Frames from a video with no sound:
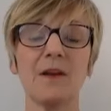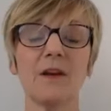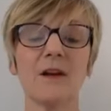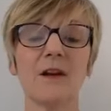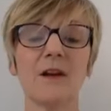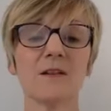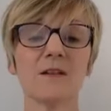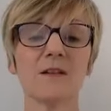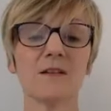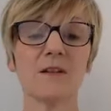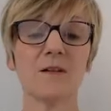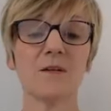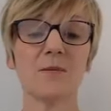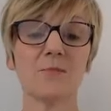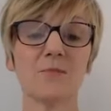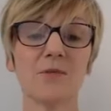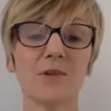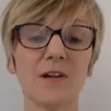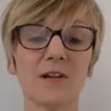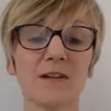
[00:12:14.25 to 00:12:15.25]
And so
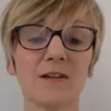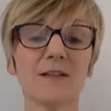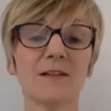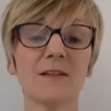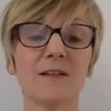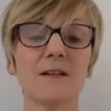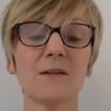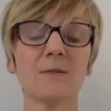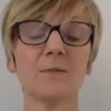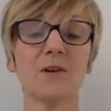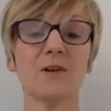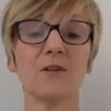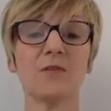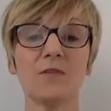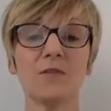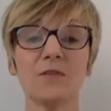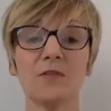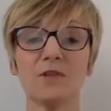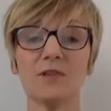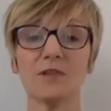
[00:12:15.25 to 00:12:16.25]
practicing
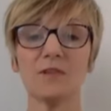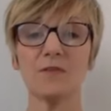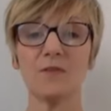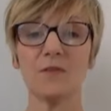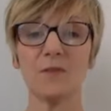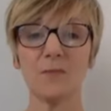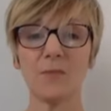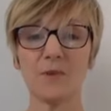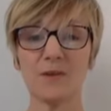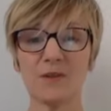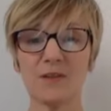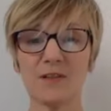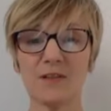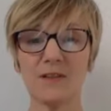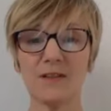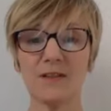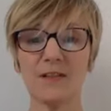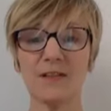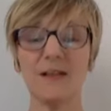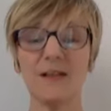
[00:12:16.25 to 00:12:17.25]
mindfulness of the
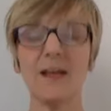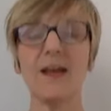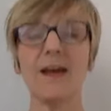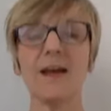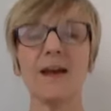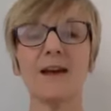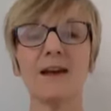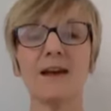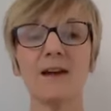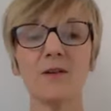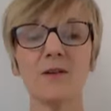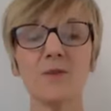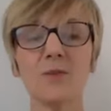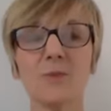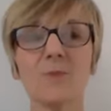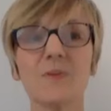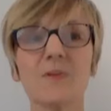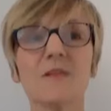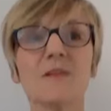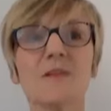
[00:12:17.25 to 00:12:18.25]
body
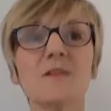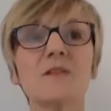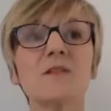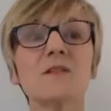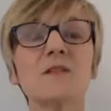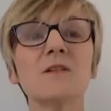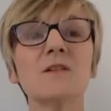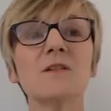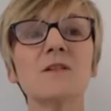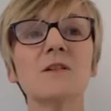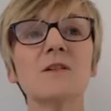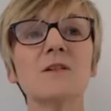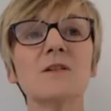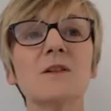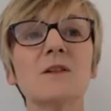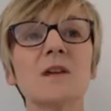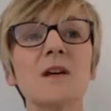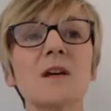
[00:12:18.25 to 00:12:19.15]
helps us to